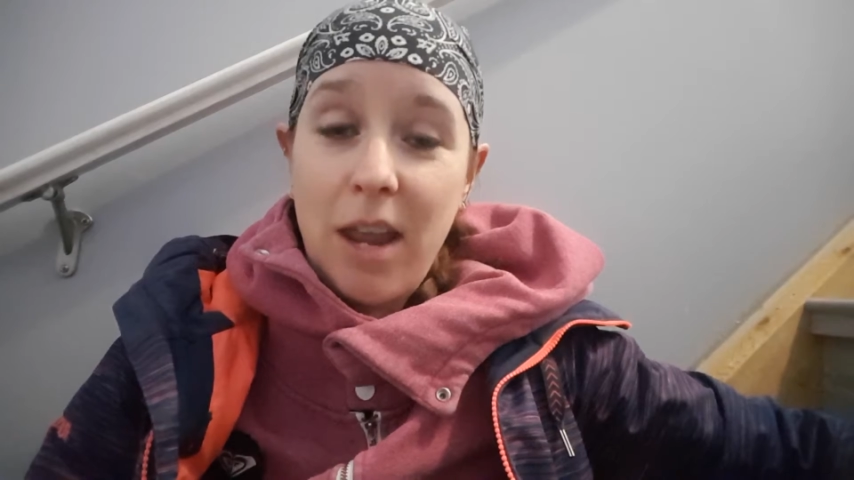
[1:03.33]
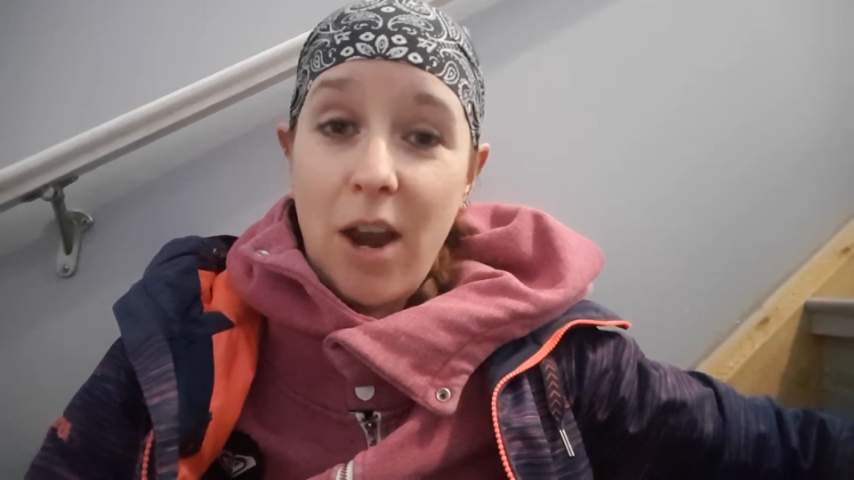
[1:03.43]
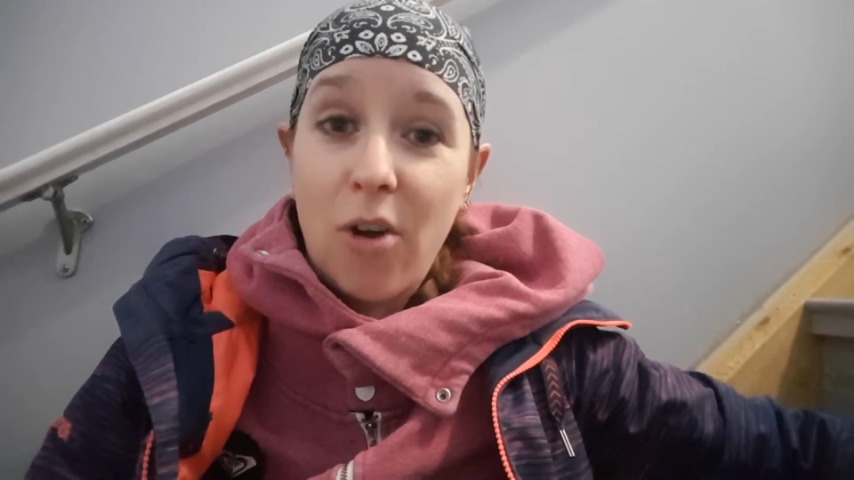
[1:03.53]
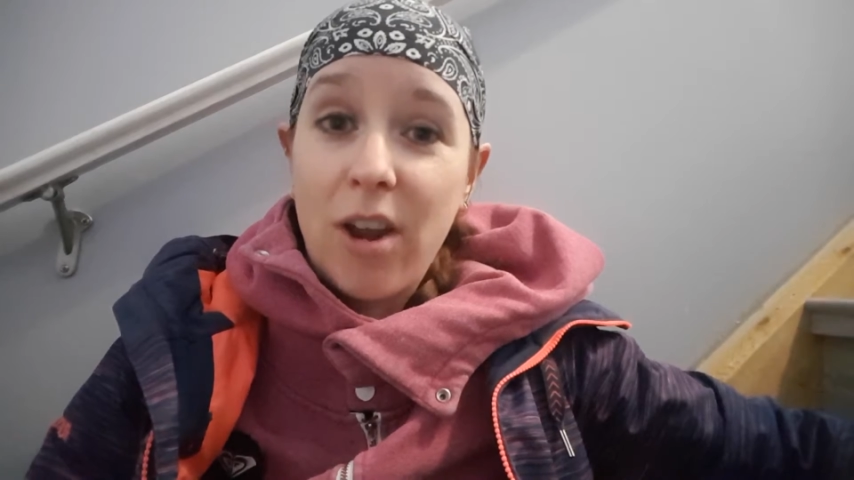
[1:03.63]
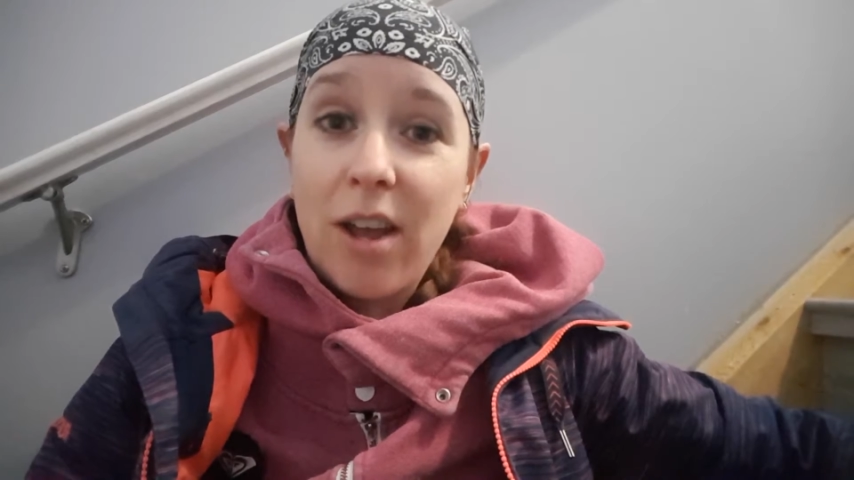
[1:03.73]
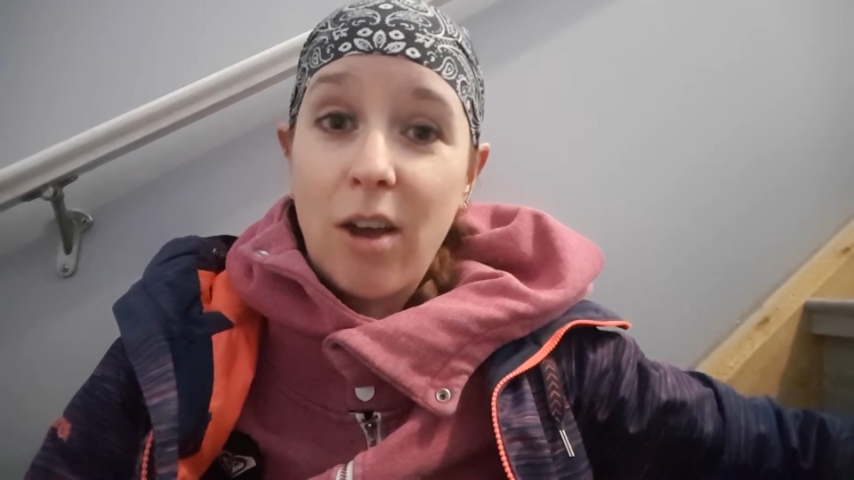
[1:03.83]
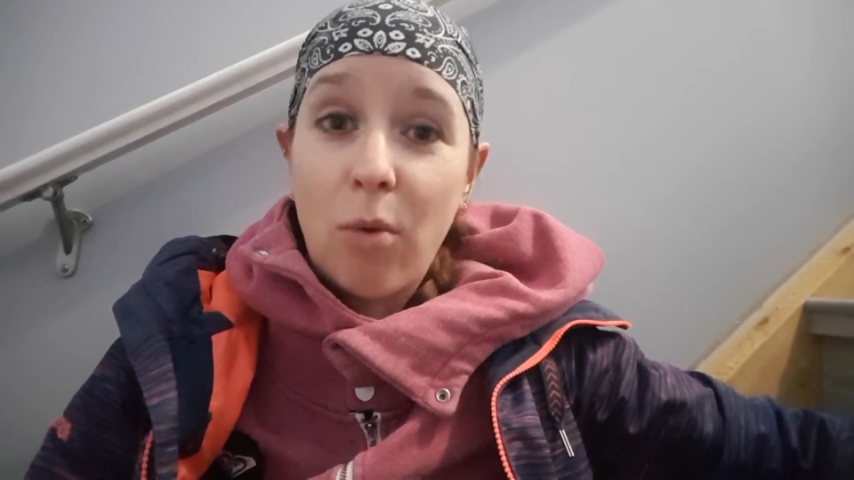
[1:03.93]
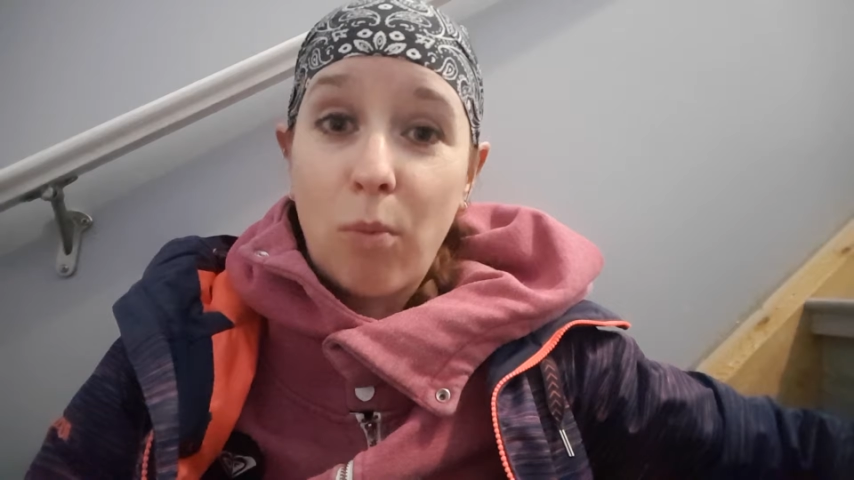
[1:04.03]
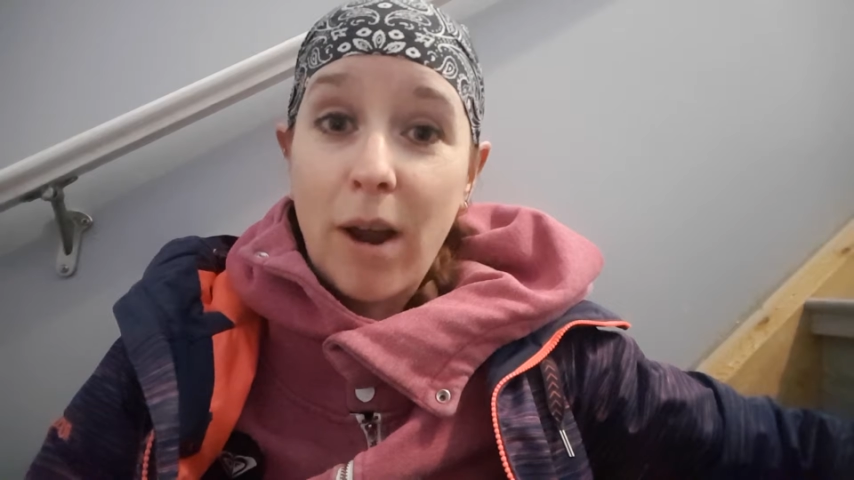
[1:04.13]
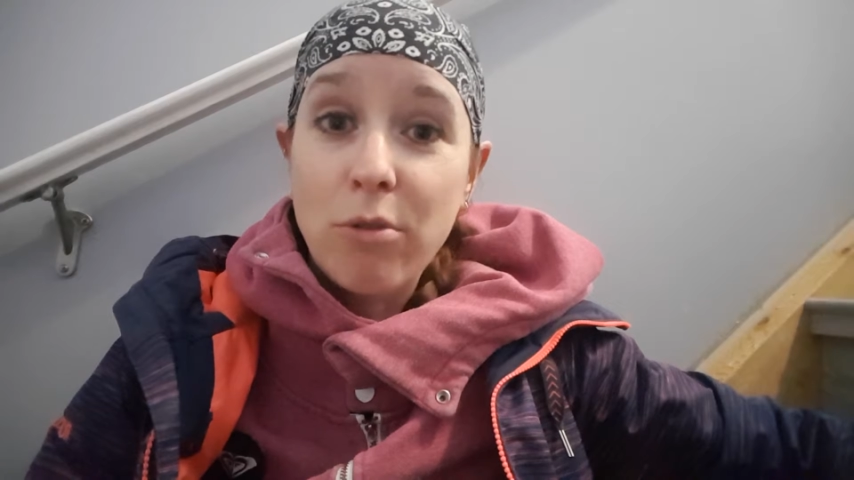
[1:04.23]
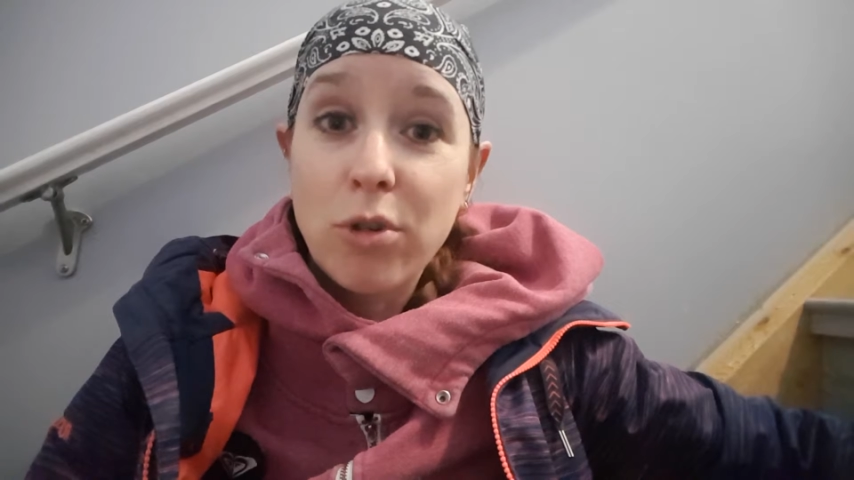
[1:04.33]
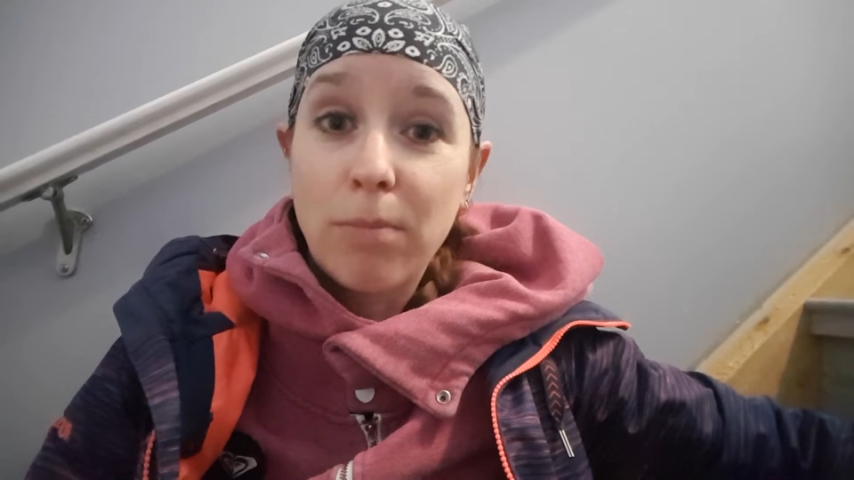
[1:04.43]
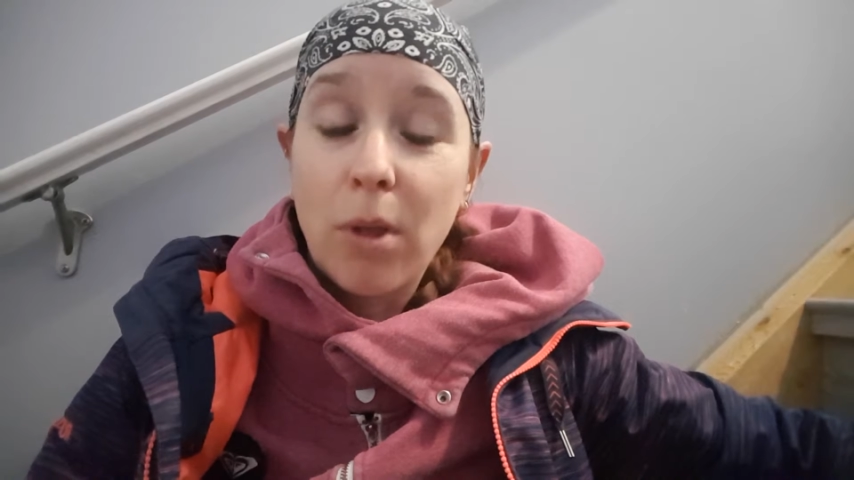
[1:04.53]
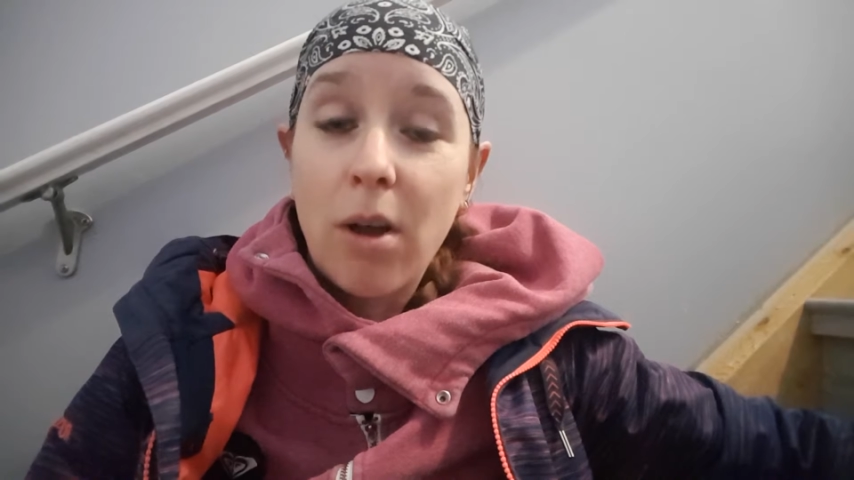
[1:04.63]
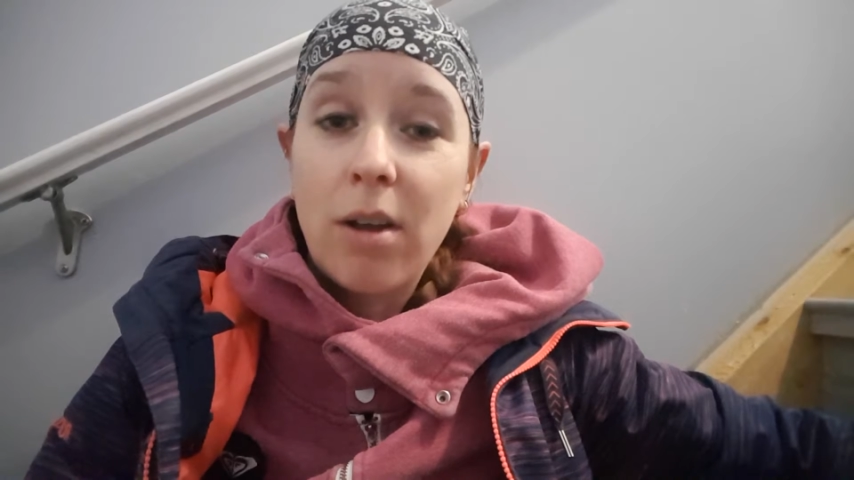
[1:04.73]
area around your
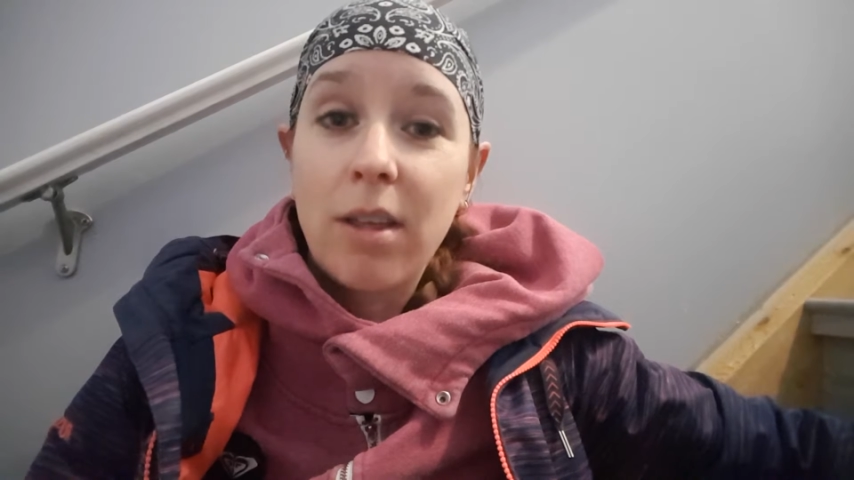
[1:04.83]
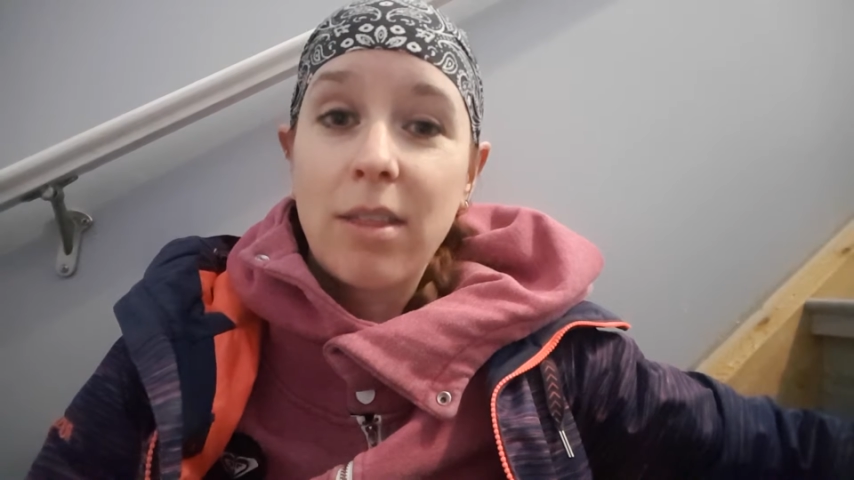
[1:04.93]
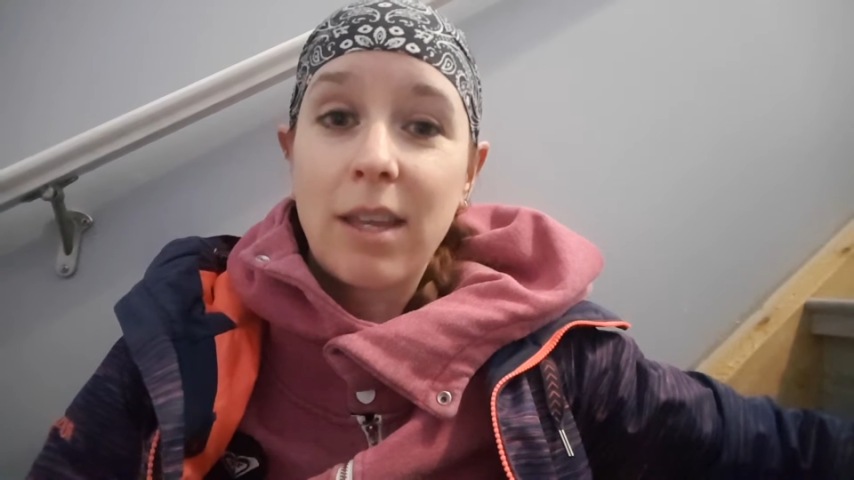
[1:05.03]
block